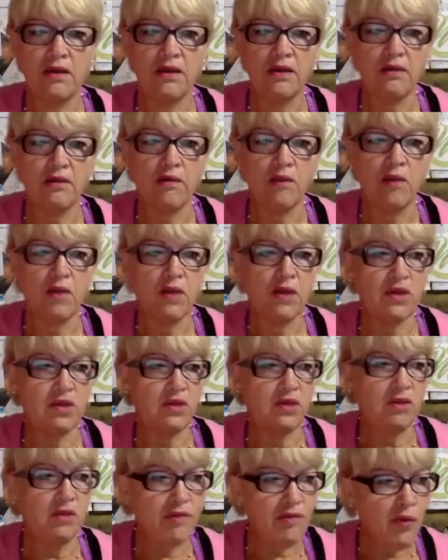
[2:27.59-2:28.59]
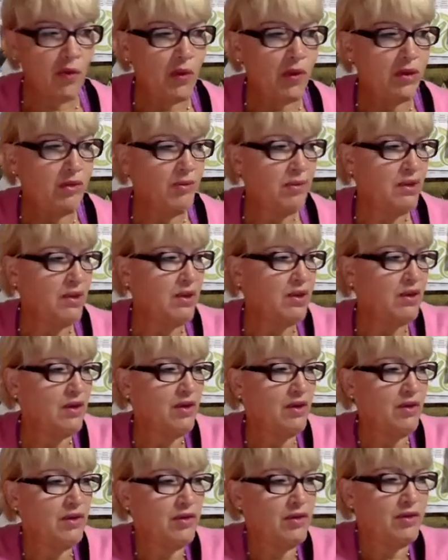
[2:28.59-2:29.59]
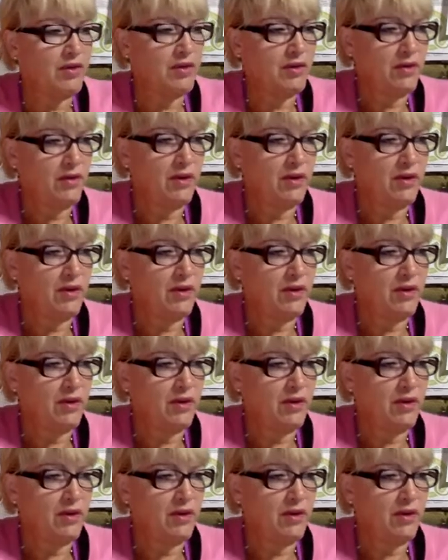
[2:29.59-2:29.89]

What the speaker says: want to avoid being called